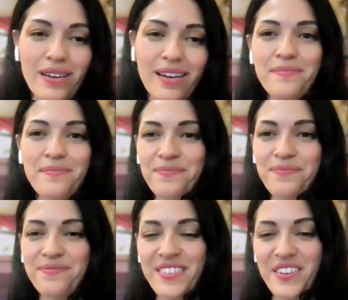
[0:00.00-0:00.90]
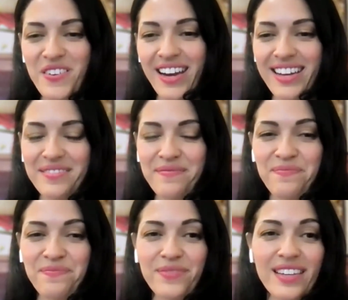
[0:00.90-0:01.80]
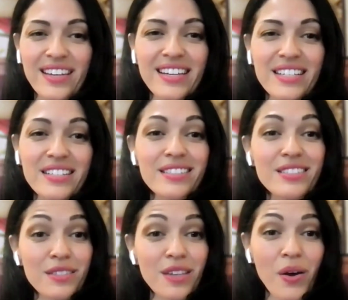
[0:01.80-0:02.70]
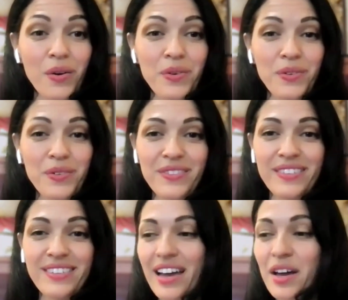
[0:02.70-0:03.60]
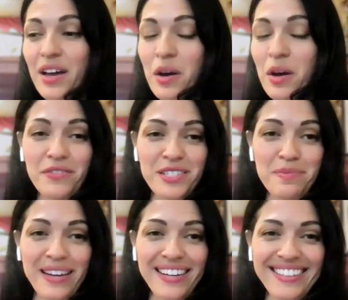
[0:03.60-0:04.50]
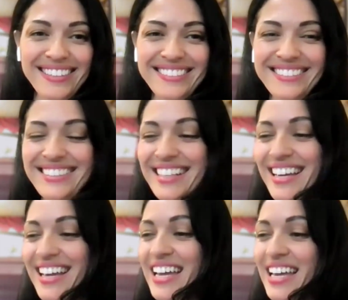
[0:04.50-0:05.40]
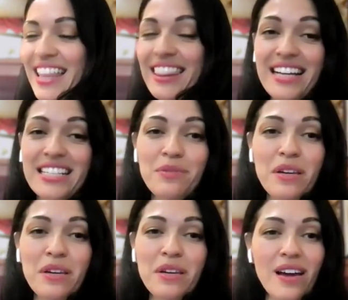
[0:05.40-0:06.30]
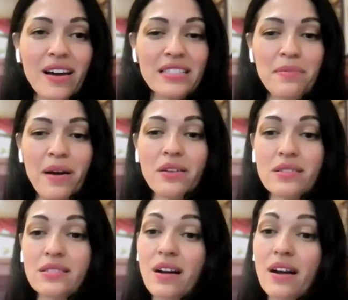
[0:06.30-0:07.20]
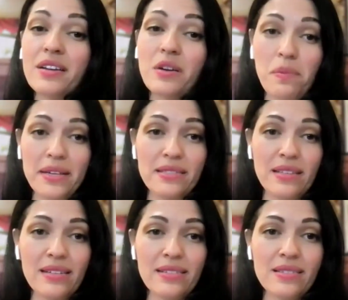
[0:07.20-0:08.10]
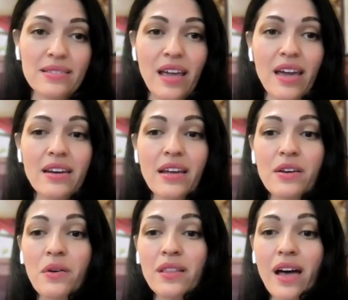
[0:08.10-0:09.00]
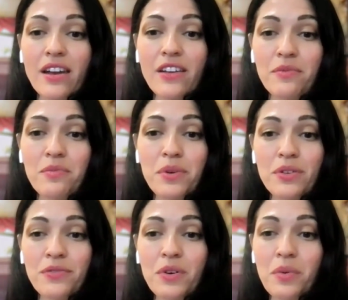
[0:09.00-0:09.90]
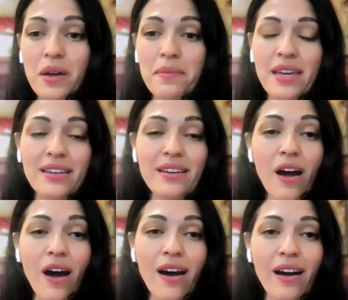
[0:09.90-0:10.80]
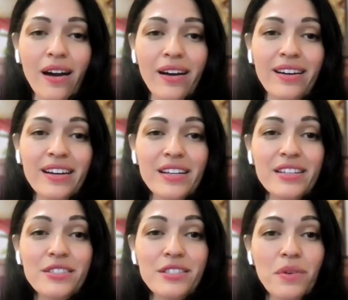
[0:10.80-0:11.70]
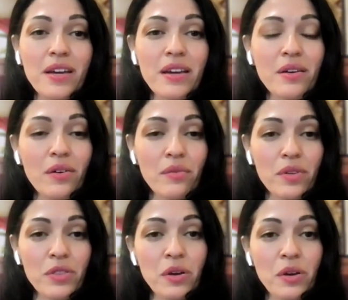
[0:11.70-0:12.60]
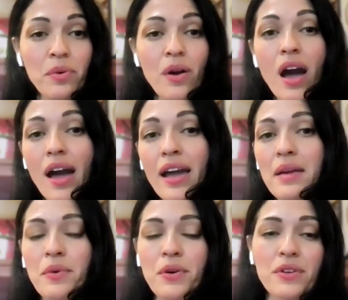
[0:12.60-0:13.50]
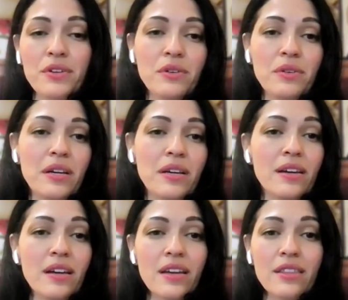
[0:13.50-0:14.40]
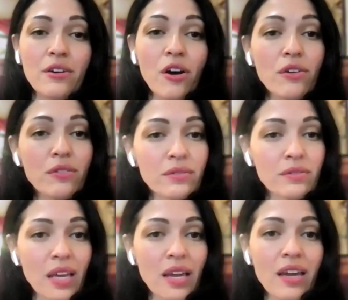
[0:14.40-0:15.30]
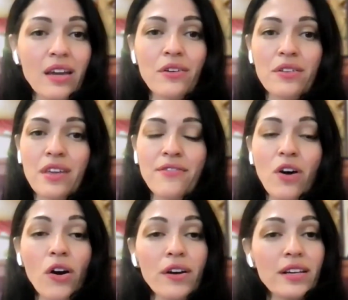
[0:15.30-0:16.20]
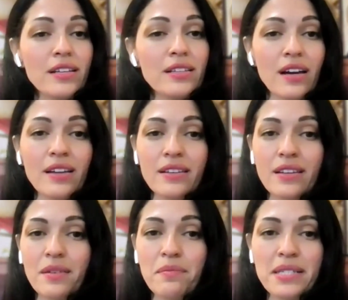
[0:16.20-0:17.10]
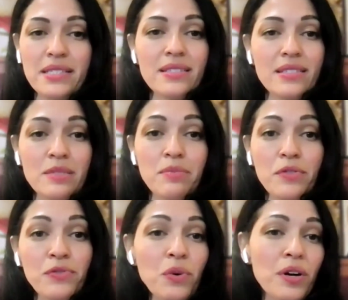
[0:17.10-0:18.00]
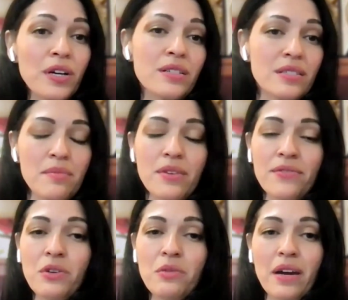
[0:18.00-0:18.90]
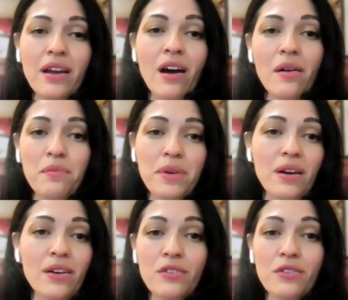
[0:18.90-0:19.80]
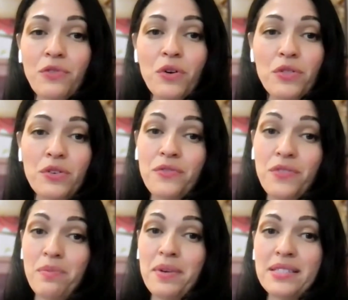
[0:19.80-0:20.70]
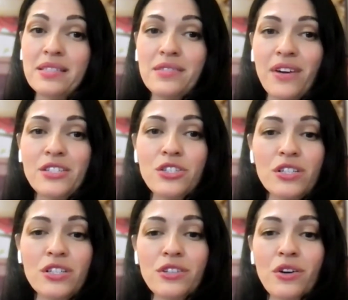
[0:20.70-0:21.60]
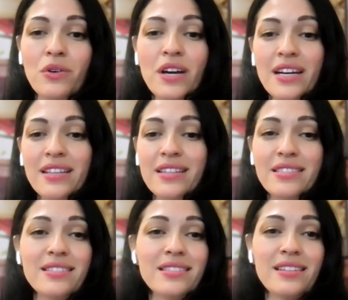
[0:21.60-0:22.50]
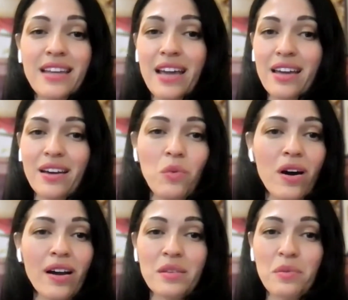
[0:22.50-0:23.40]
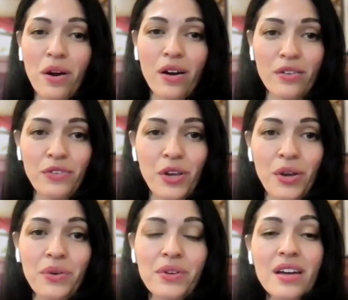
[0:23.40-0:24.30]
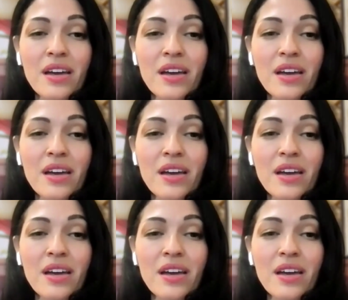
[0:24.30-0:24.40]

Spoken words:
Welcome. All right. So I hope everyone feels better. Last week we talked about starting your business. And I know a lot of beautiful women are doing with their prime, or they're doing their own thing, or they've already done businesses before. Some of you might be on your fourth or fifth business venture. So this is a walk in the park for you.